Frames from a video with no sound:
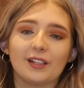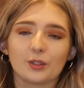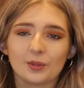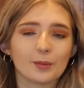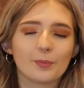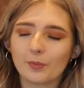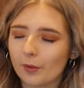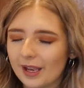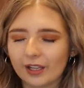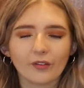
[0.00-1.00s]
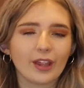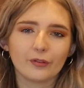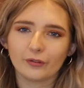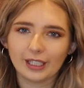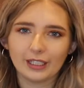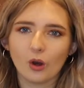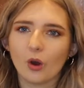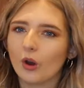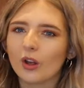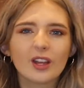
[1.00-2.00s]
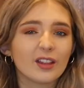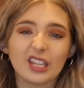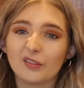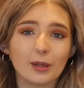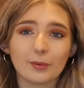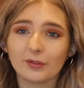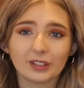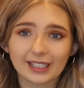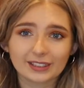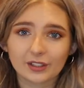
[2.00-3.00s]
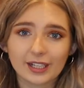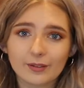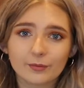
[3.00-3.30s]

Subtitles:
so it's appeared on their feed, or they've maybe even clicked on it,